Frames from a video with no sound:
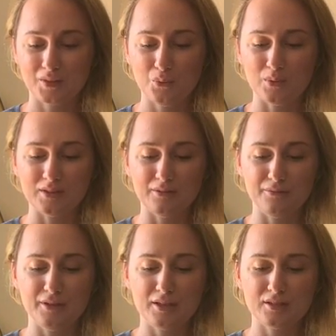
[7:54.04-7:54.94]
when the
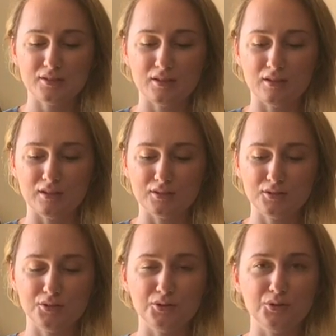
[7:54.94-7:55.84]
fingers are
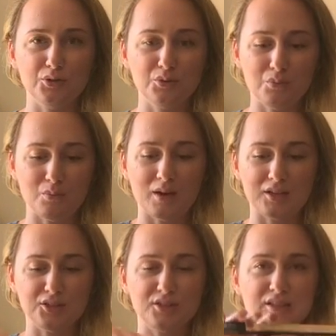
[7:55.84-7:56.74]
too
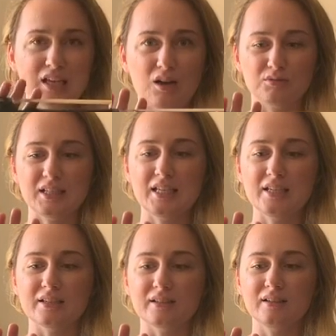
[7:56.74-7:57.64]
much down
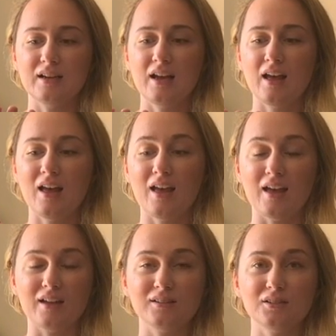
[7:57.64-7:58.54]
here
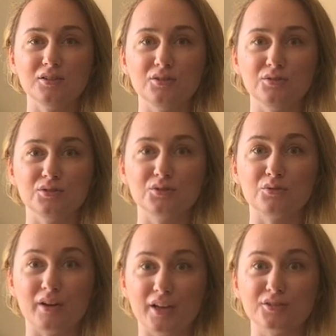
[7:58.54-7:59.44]
and you're
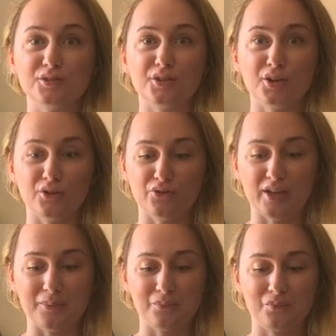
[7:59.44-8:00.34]
trying to curve
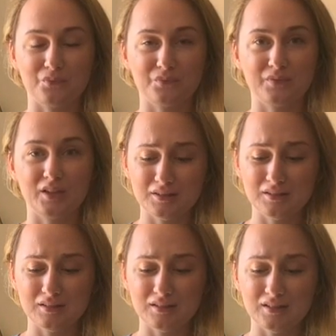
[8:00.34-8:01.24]
them.
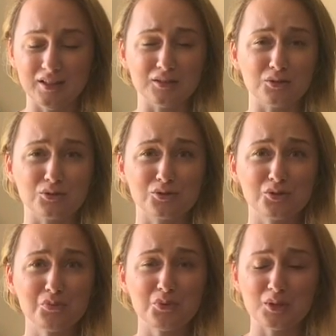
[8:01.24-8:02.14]
That looks super